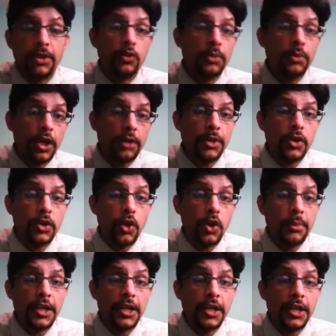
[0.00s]
Umar Akmal
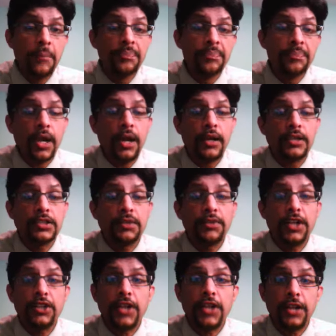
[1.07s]
normally is a
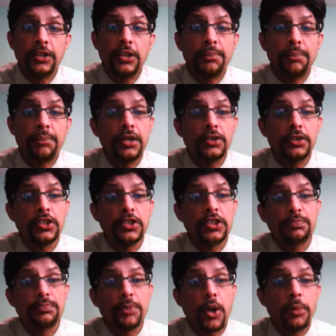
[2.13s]
very talented player. He has
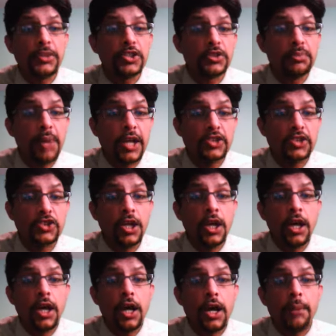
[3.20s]
promised much,
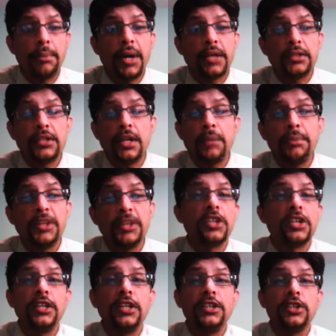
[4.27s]
but
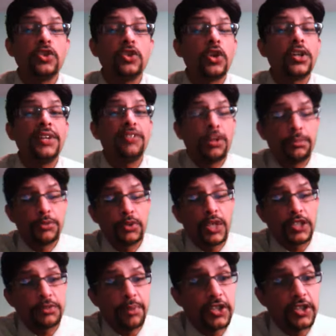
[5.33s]
basically he has not lived up to the
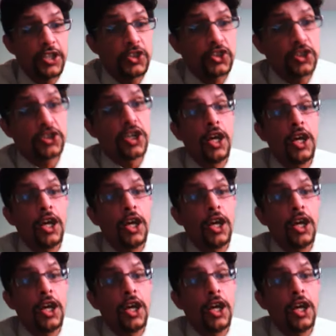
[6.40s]
expectations.